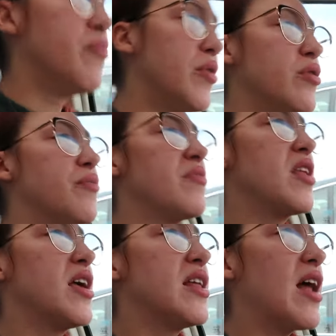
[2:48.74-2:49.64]
boom,
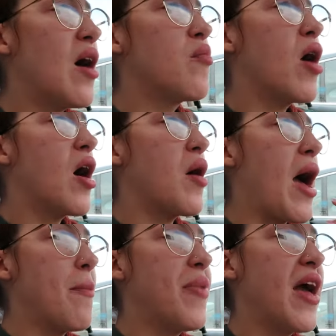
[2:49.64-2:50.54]
I'm
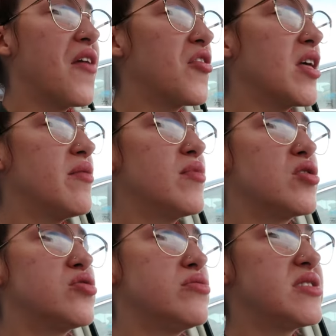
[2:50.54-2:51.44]
I pay for them
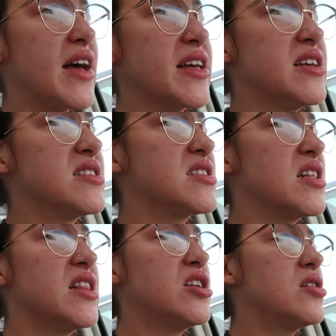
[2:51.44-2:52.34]
two seconds.
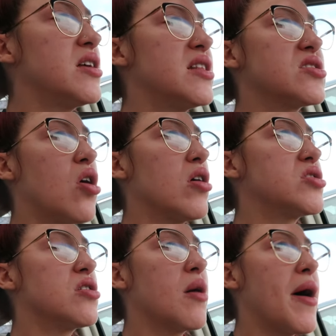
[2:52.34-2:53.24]
Literally, this all
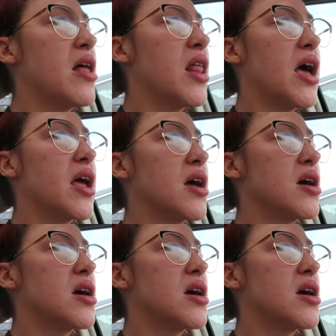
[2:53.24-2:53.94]
took about like